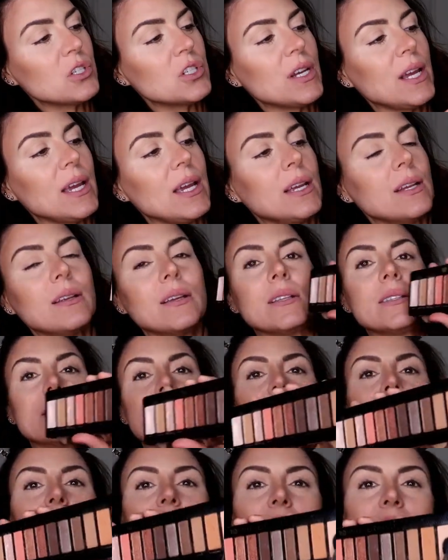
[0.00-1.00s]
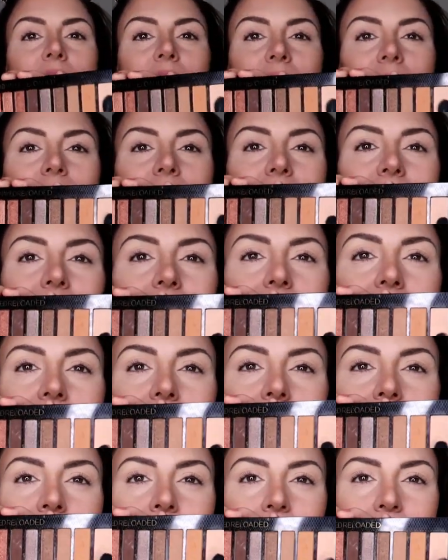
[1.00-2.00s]
shade. It's kind of like
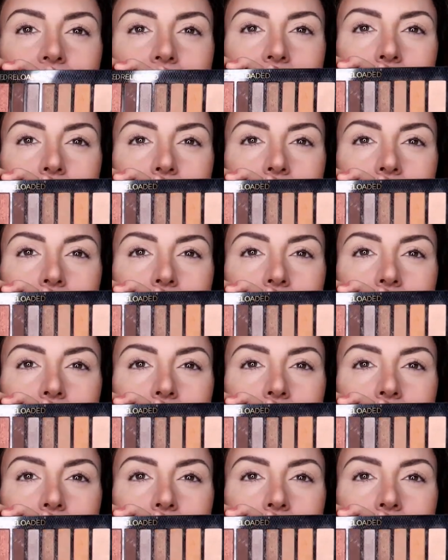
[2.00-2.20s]
a,